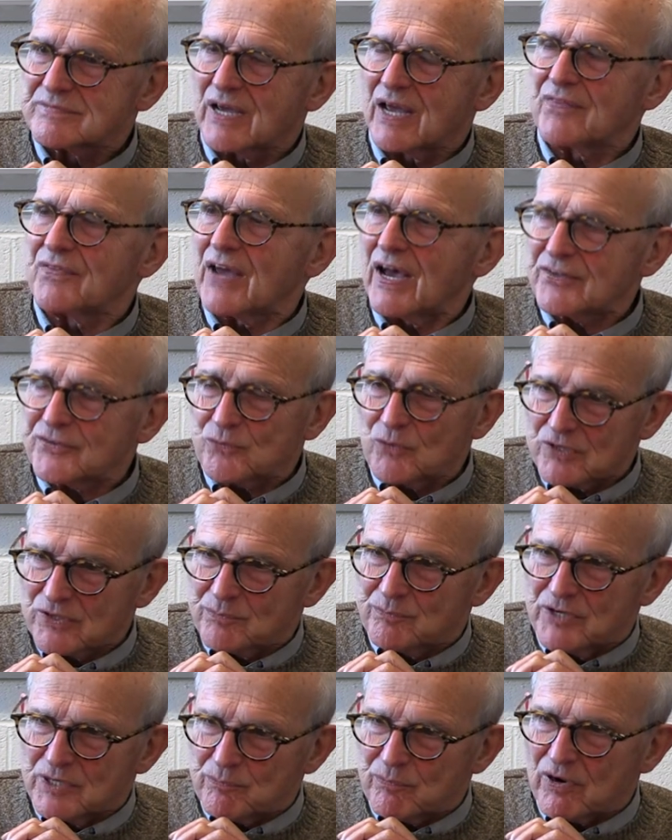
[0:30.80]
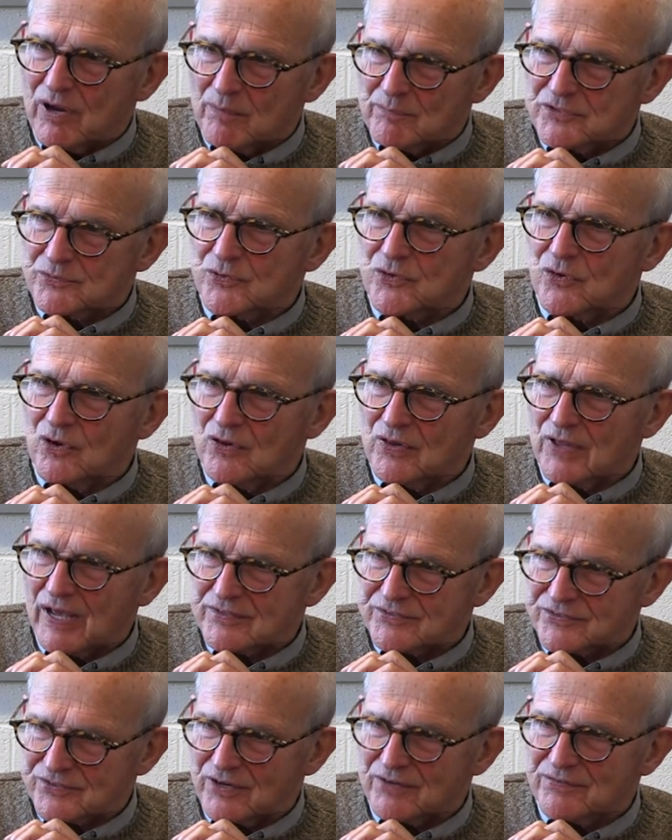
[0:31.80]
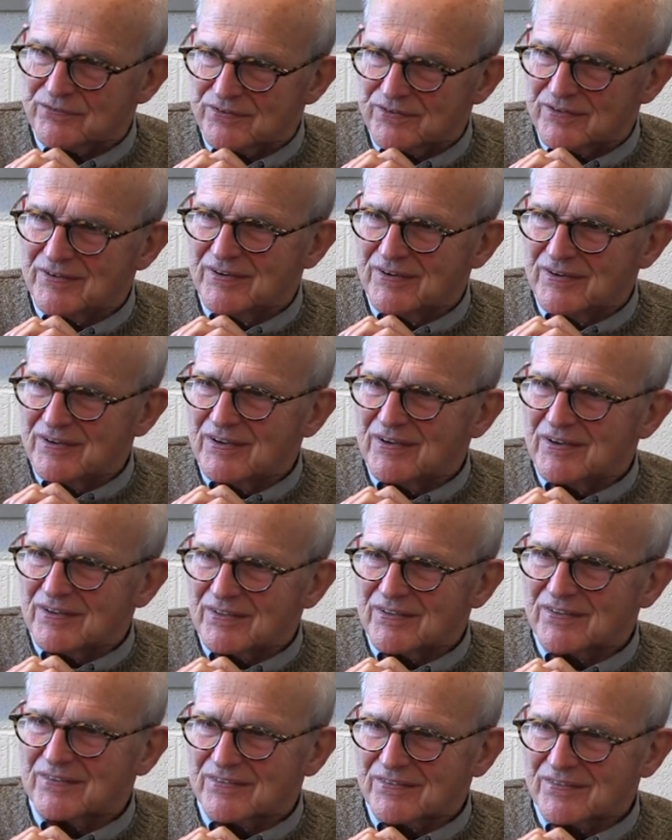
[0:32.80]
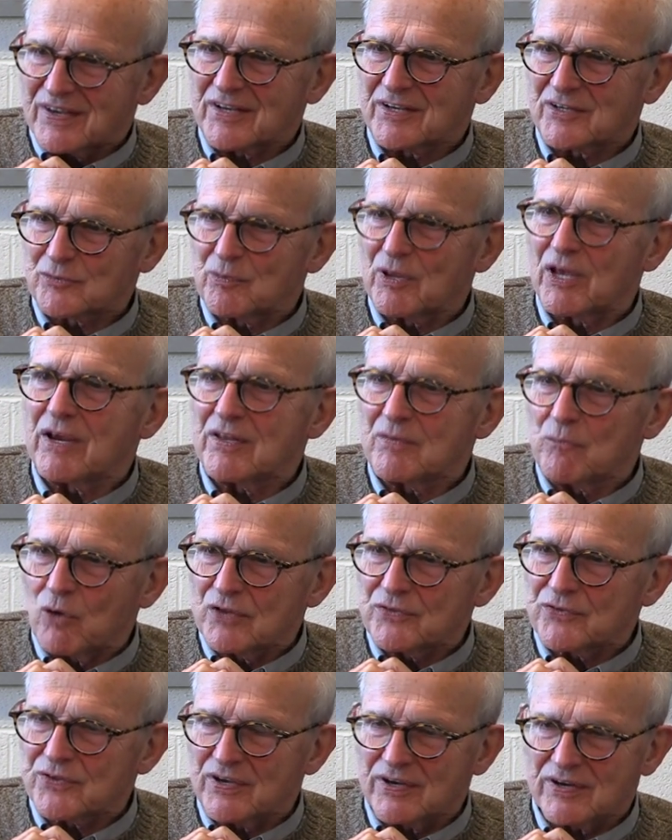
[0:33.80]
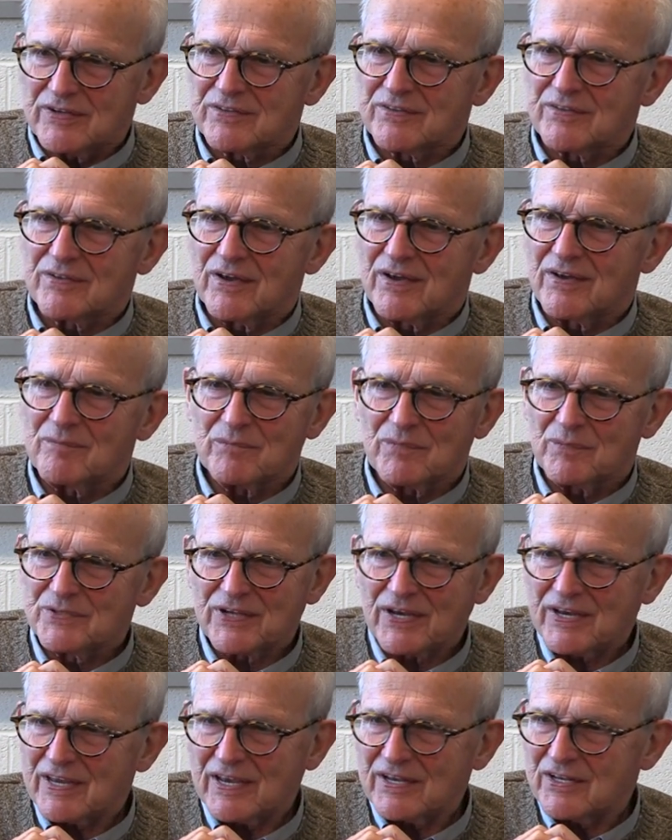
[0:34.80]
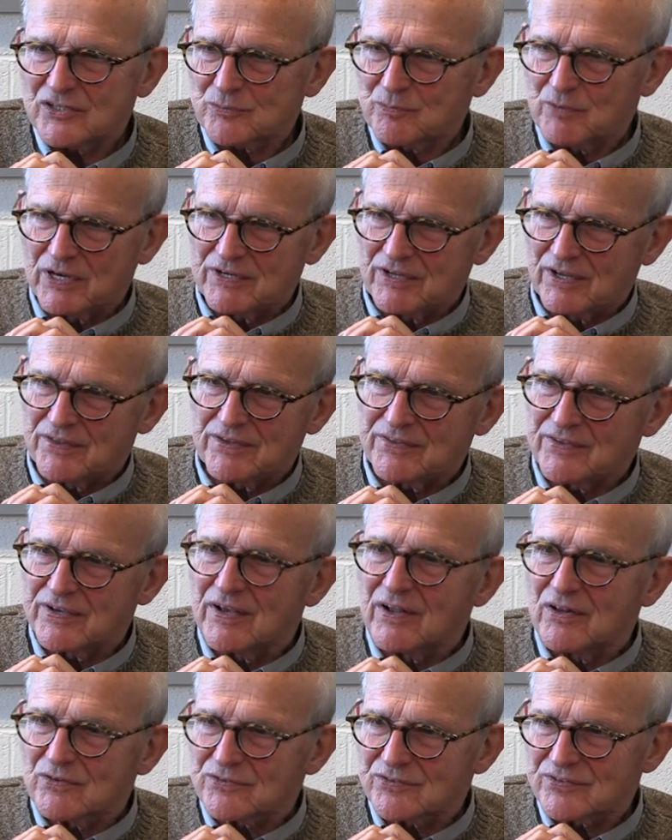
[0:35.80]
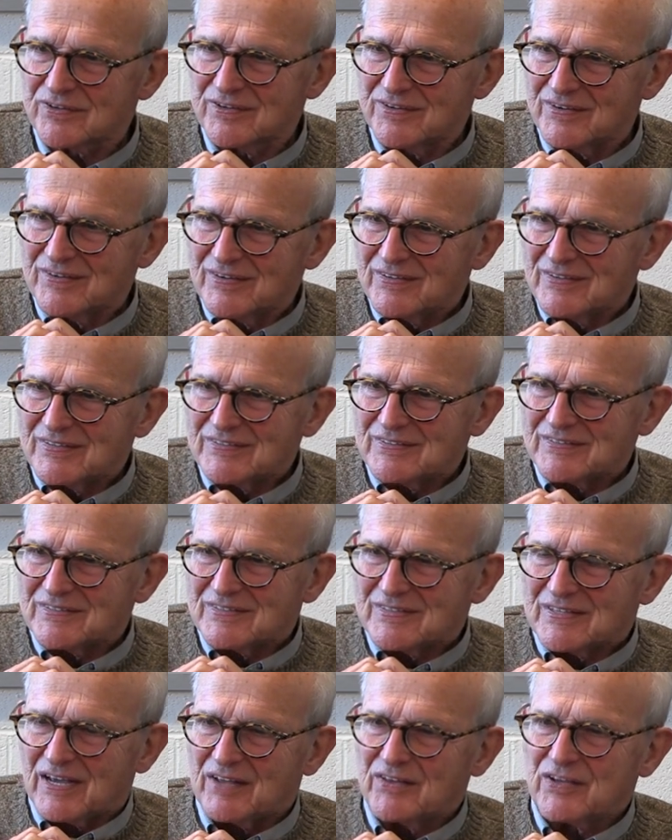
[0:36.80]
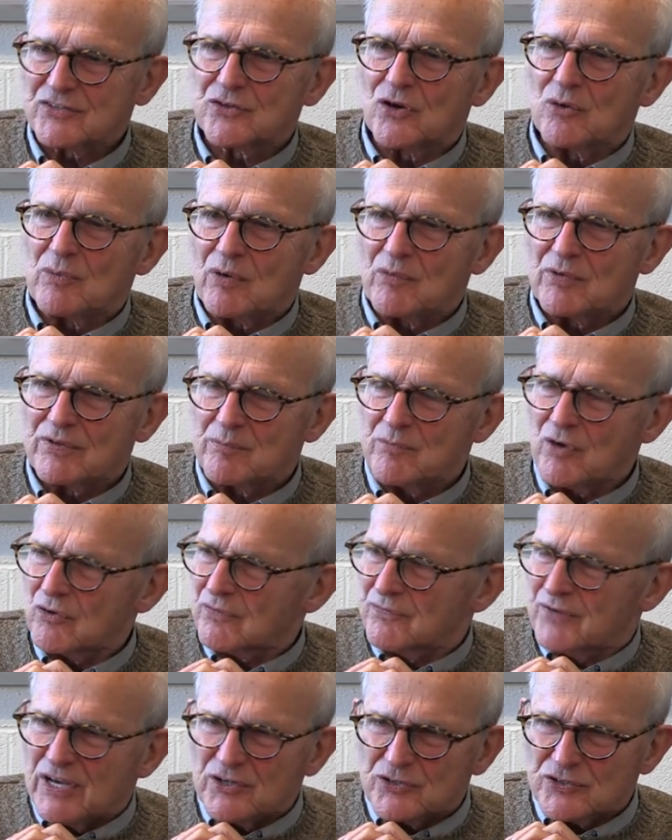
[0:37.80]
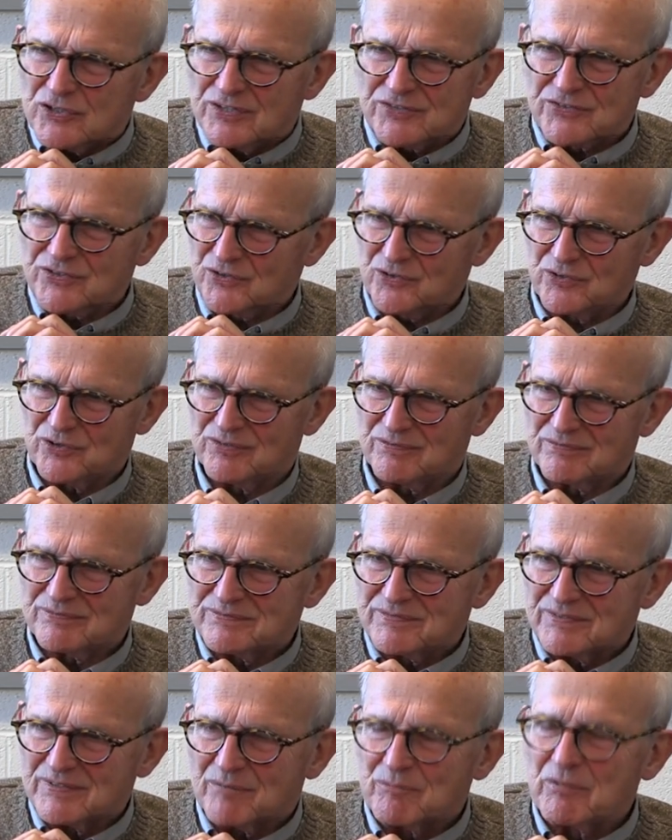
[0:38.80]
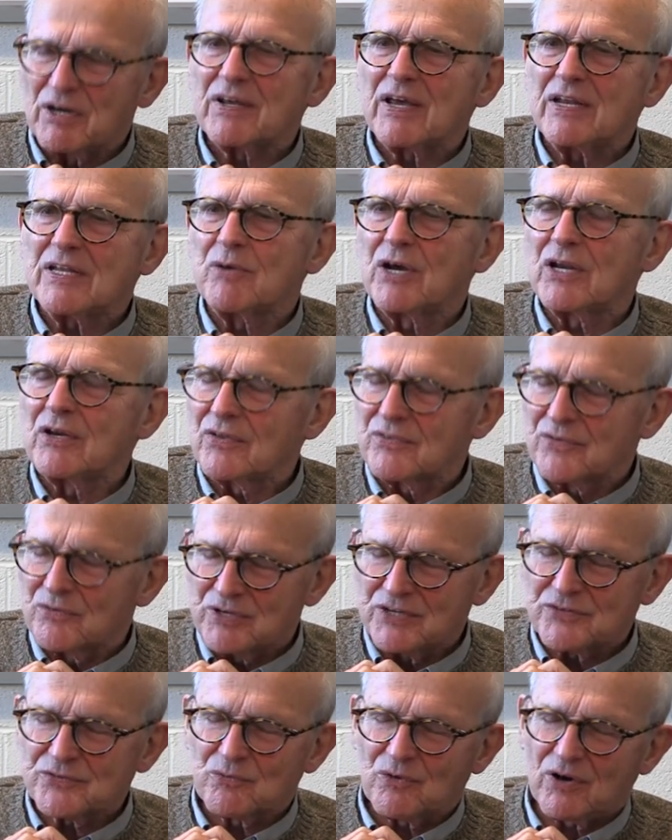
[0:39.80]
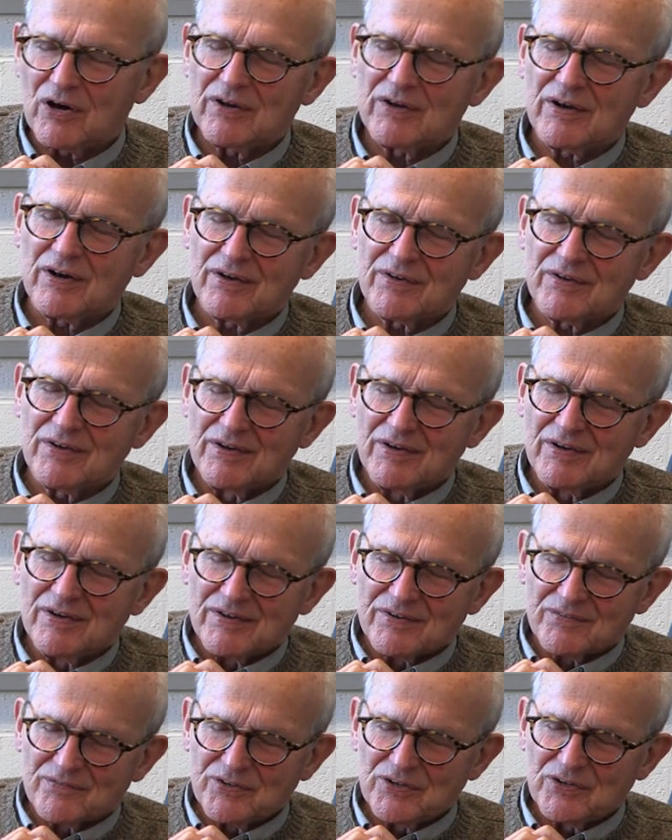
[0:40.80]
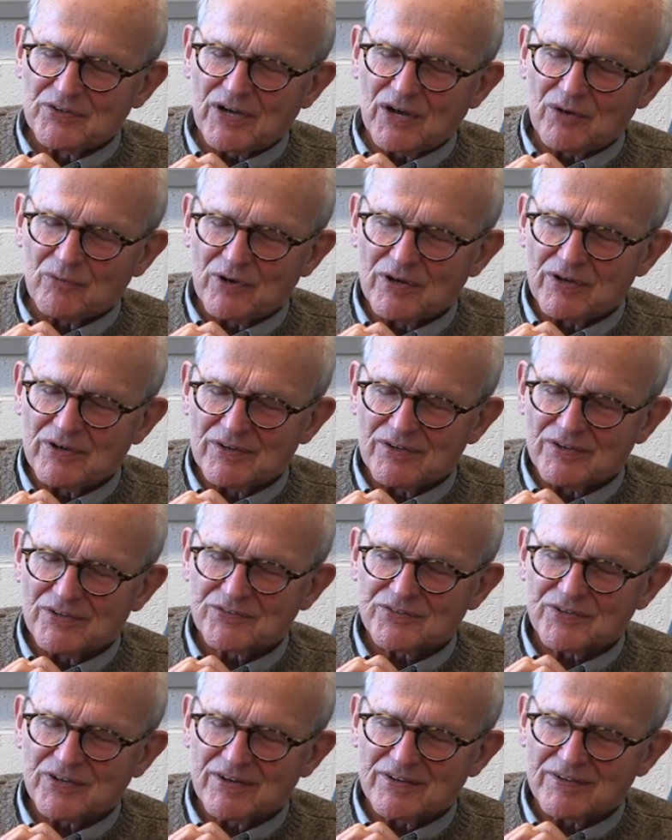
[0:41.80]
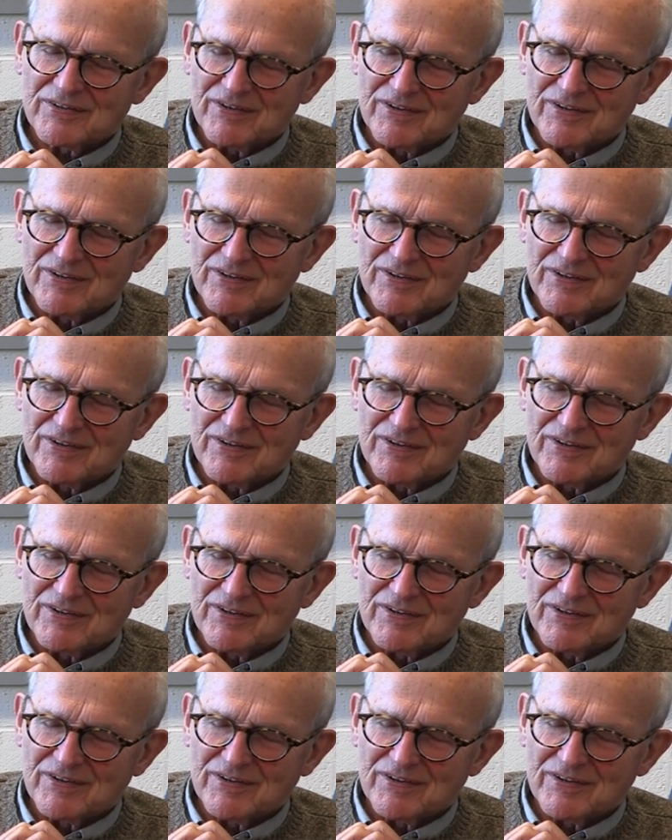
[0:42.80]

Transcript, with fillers: And that's one of the big problems with mm all that stuff. mm They explain one thing, but they can't explain anything else. And there's no moment. the motivation isn't good. But anyway, the, reason why I feel that way is that